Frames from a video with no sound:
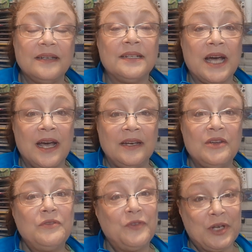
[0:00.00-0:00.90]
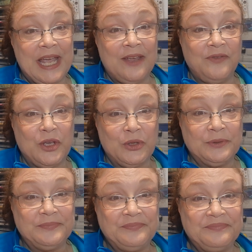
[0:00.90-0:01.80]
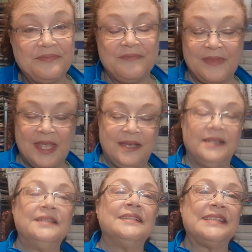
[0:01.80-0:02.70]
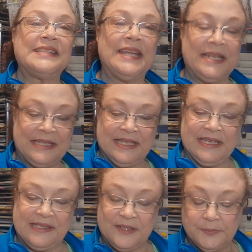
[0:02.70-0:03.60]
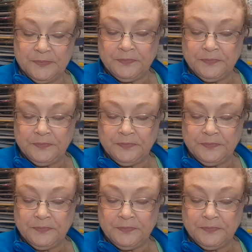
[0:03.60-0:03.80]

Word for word: God forgave you. Let's get into this.